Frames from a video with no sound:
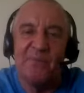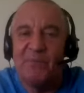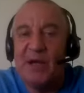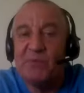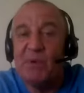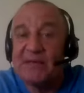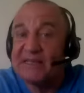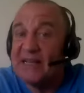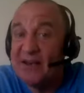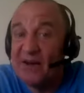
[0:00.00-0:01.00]
People
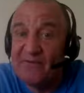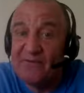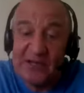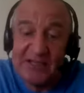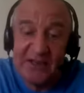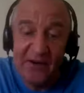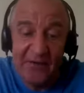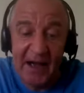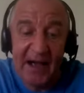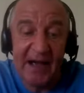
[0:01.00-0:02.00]
basically love free stuff,
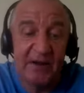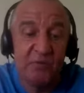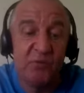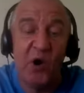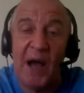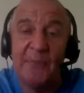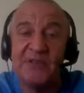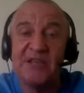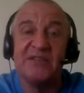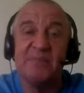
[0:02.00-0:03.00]
and what
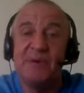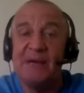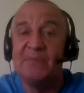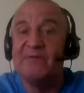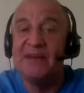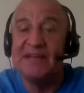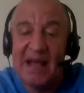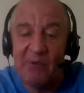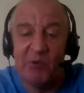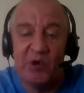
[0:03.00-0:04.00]
happens is the PPV
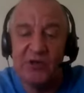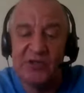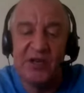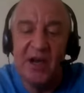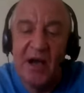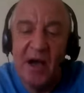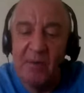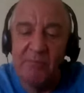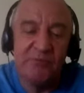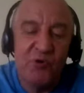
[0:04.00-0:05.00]
networks
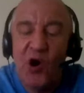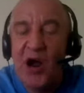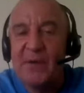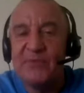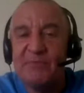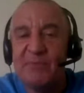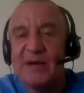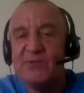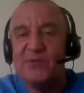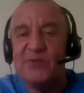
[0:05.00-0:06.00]
bribe
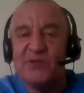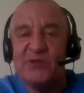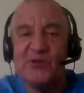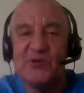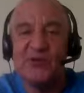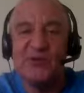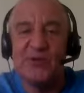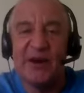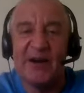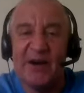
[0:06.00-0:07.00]
people
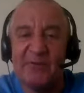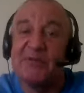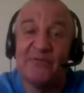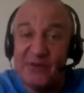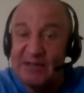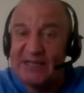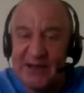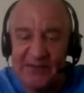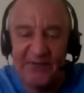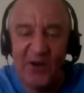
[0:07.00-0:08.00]
to with free
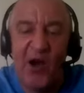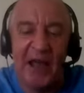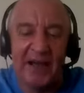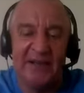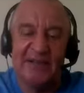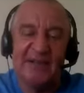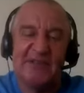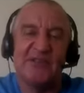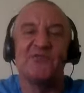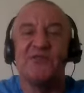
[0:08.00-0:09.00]
stuff like
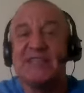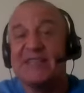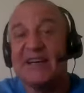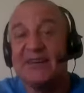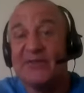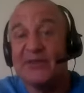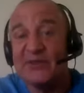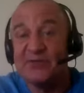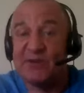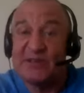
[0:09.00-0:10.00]

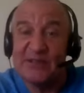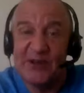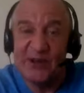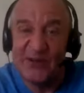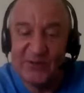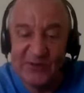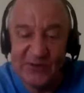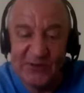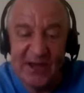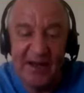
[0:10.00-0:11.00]
screensavers, ringtones,